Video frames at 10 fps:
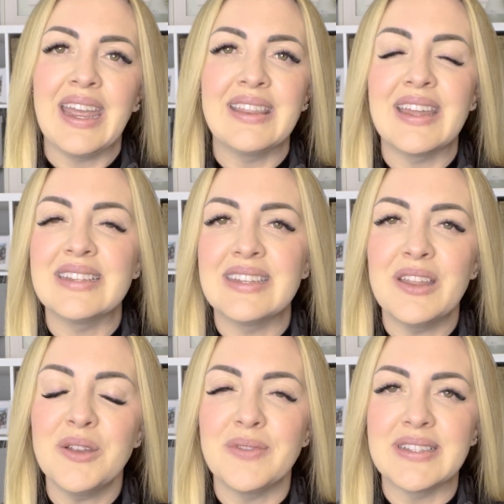And that is
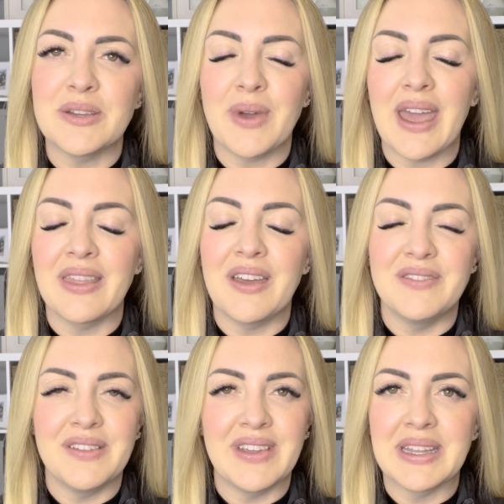another reason why I love
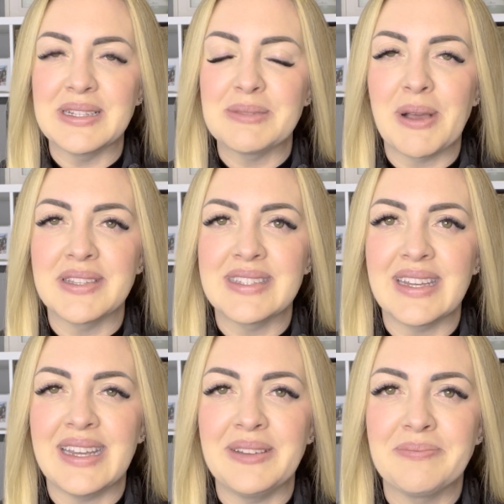living in a small
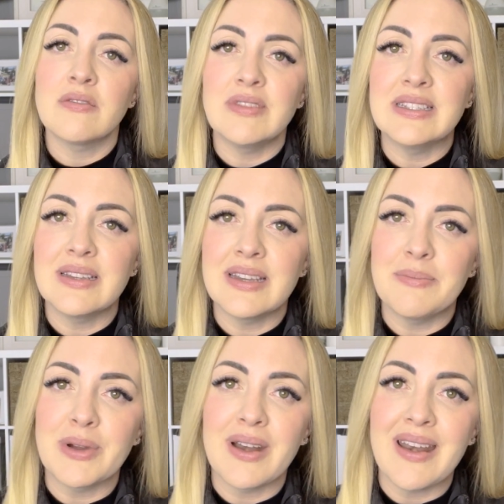city. Reason
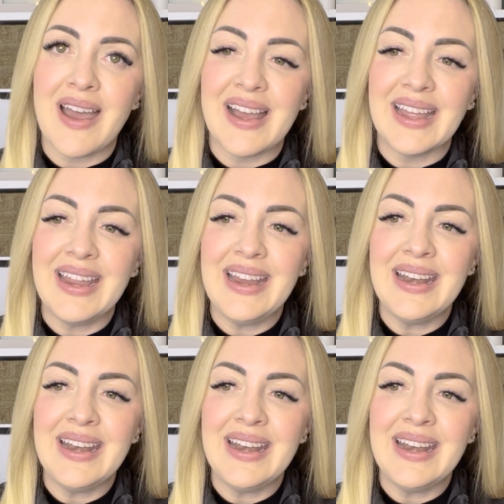number 9,